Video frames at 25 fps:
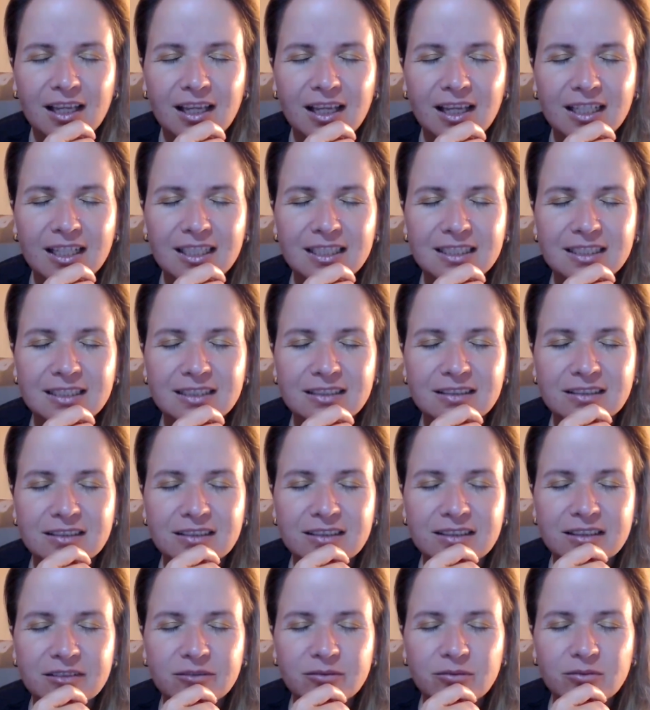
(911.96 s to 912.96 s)

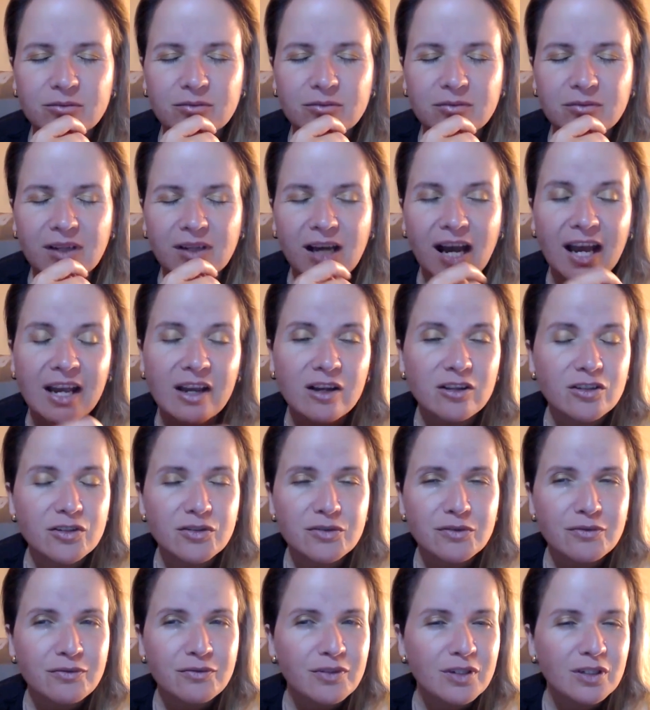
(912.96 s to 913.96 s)
And I
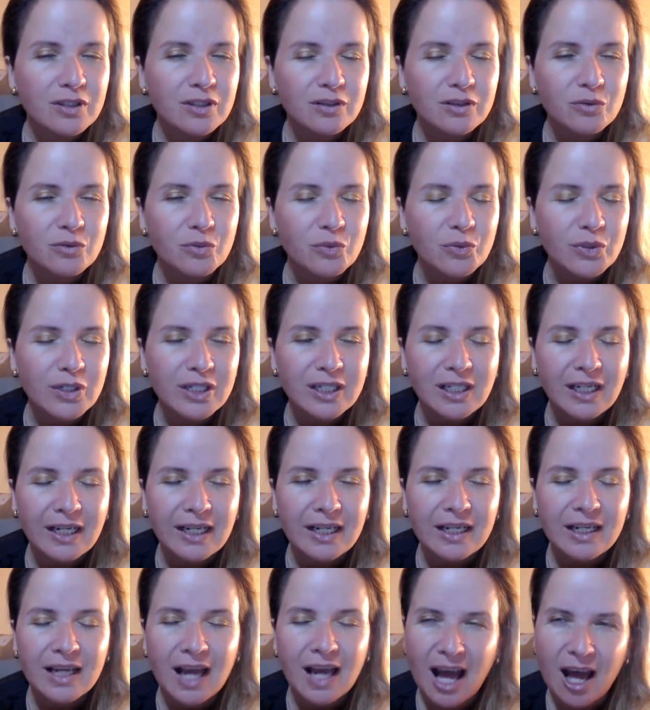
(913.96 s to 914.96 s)
also feel
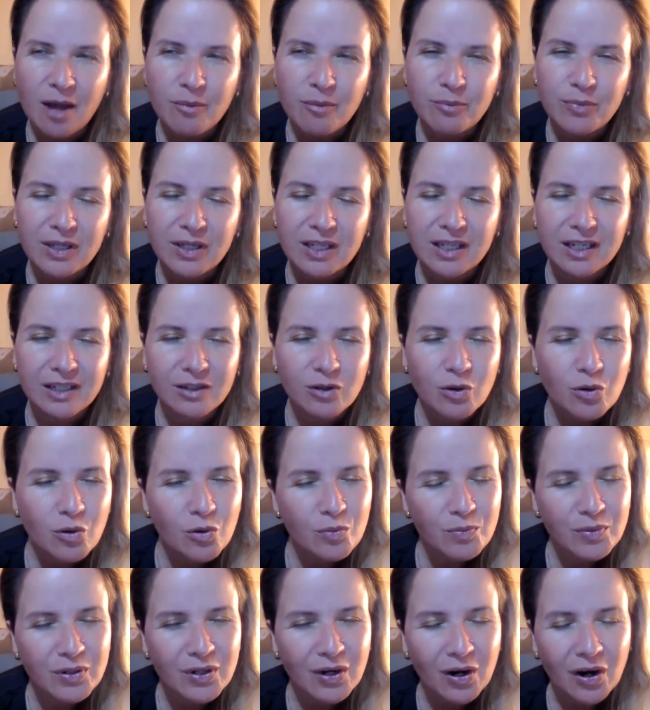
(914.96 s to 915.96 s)
really happy and
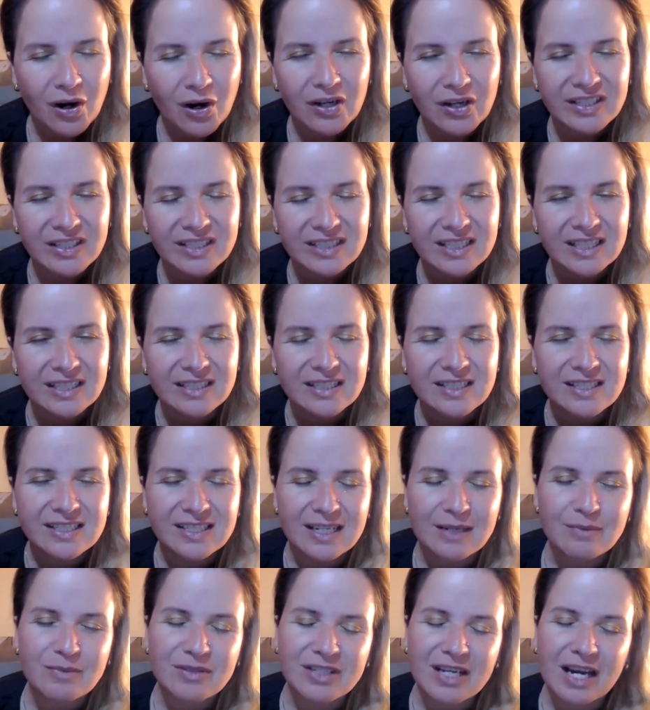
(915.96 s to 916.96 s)
open hearted at the
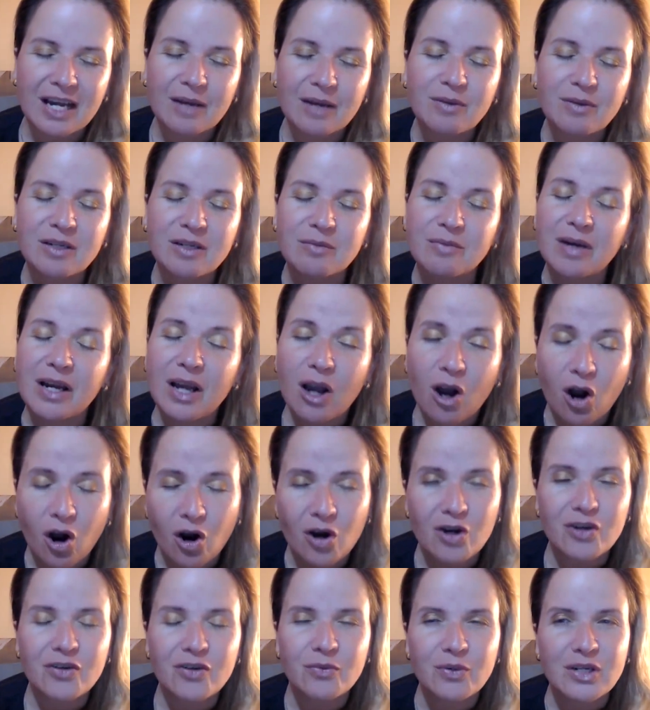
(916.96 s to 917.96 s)
same time in my
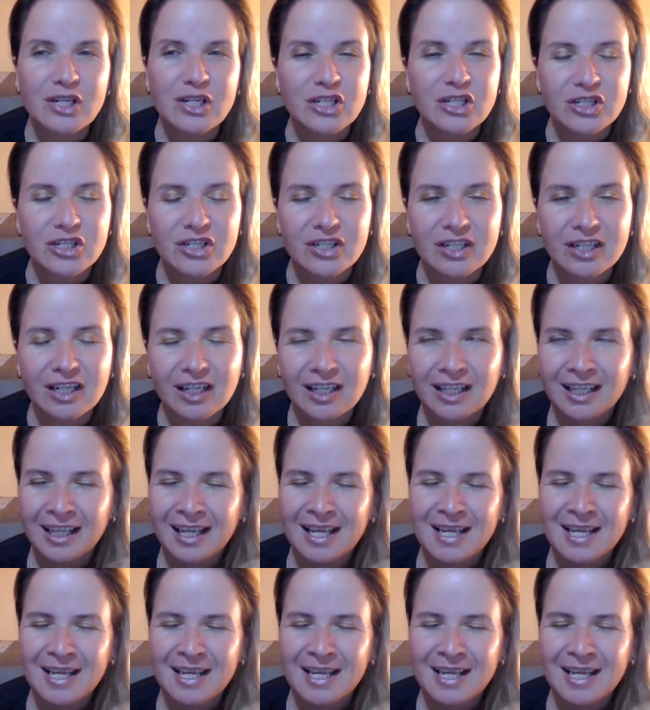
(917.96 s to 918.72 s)
heart region.